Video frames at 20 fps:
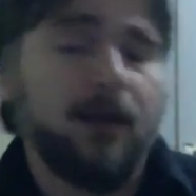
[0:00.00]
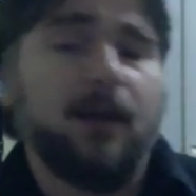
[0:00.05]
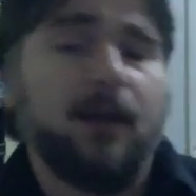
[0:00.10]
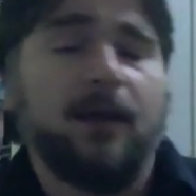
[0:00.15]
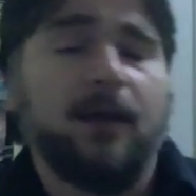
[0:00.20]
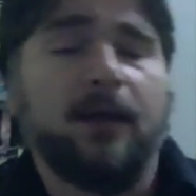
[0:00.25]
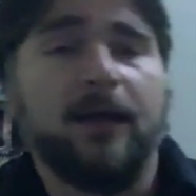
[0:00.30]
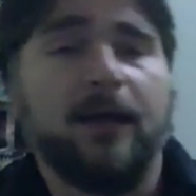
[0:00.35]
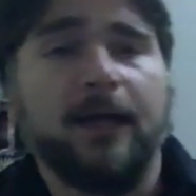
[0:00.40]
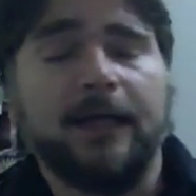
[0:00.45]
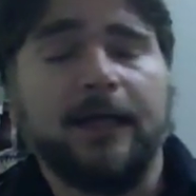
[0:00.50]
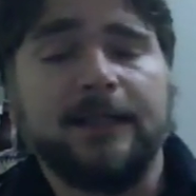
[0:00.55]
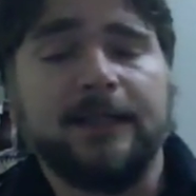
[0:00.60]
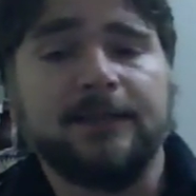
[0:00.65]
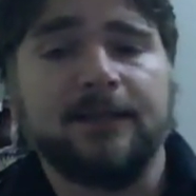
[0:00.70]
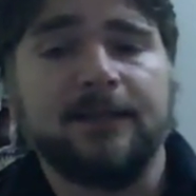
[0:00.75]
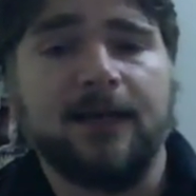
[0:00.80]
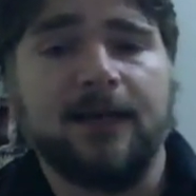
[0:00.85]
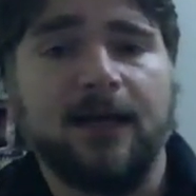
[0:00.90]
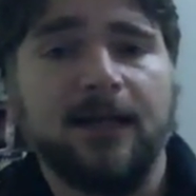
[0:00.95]

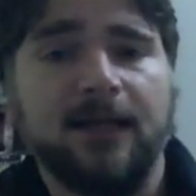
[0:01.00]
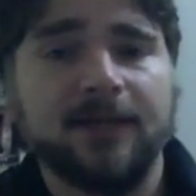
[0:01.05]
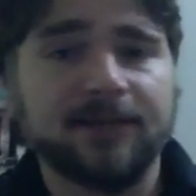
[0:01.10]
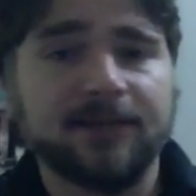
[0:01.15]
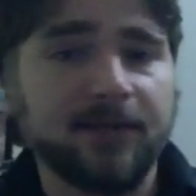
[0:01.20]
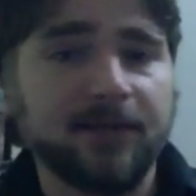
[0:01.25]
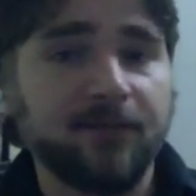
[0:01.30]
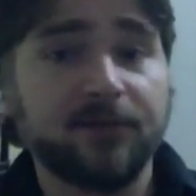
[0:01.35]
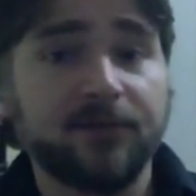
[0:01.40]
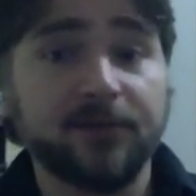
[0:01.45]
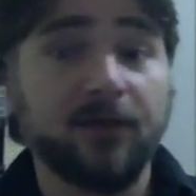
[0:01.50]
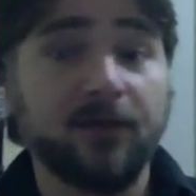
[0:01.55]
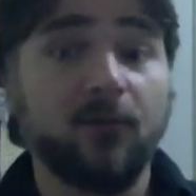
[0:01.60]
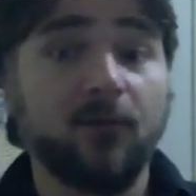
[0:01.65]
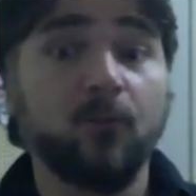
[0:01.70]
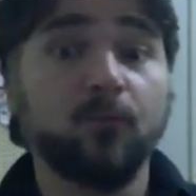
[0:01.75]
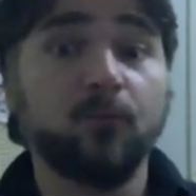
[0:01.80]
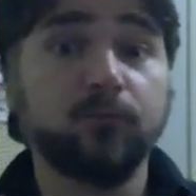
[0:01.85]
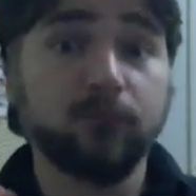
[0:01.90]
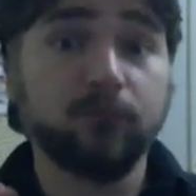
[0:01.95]
And that stuff is
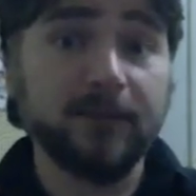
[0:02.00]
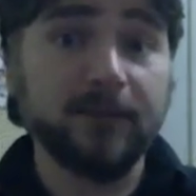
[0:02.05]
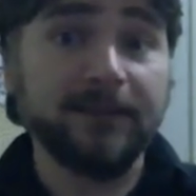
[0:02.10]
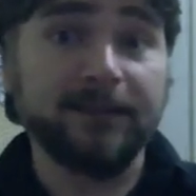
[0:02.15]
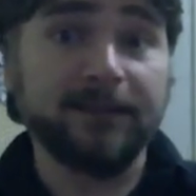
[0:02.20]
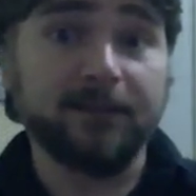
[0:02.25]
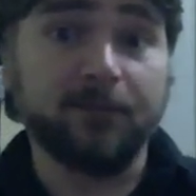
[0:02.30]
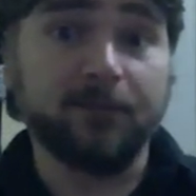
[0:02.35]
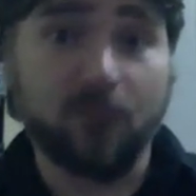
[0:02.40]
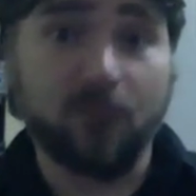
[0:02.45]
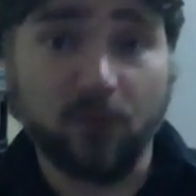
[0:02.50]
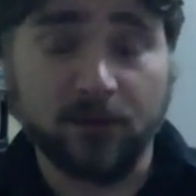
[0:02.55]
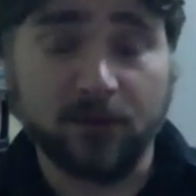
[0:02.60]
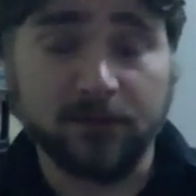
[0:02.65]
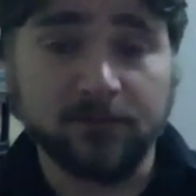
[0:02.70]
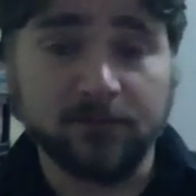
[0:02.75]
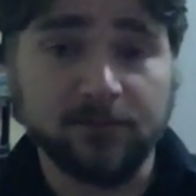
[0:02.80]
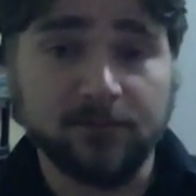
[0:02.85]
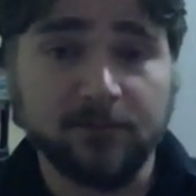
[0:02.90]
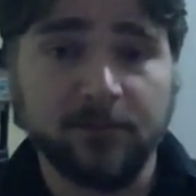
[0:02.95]
all really
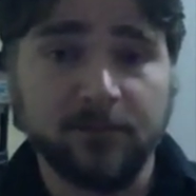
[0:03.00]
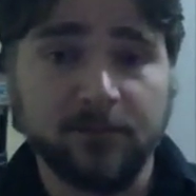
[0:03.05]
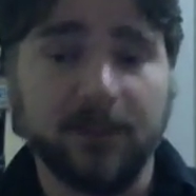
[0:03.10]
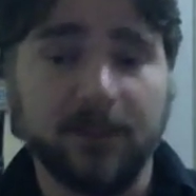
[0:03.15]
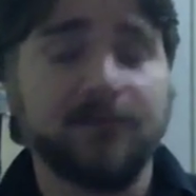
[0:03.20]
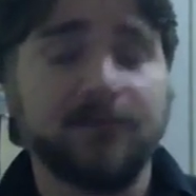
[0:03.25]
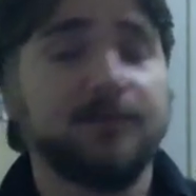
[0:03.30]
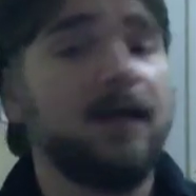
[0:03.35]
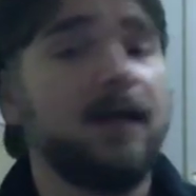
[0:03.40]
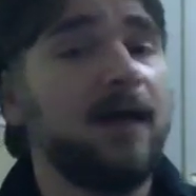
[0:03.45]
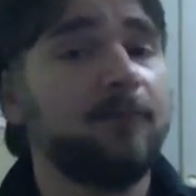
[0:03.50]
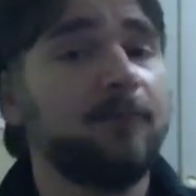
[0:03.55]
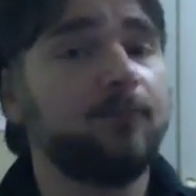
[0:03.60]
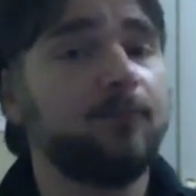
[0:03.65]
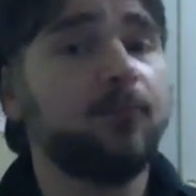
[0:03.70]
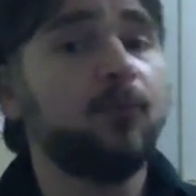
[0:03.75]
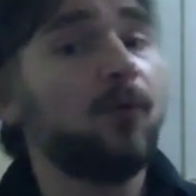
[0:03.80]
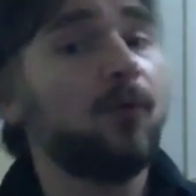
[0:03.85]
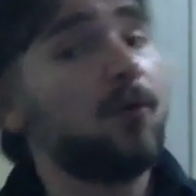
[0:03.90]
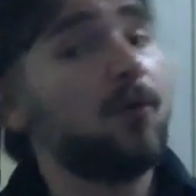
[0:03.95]
important, but it's not
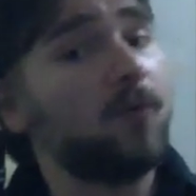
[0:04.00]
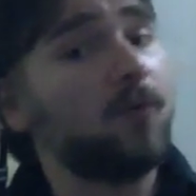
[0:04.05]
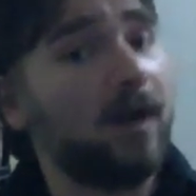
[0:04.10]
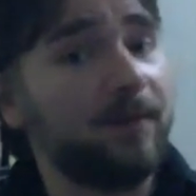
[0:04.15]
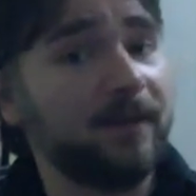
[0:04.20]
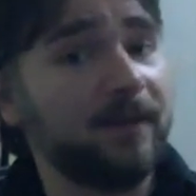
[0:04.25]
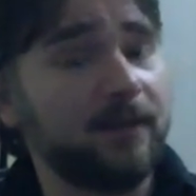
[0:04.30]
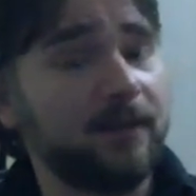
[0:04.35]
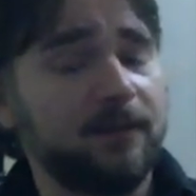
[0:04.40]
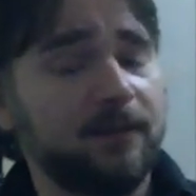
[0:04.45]
programming.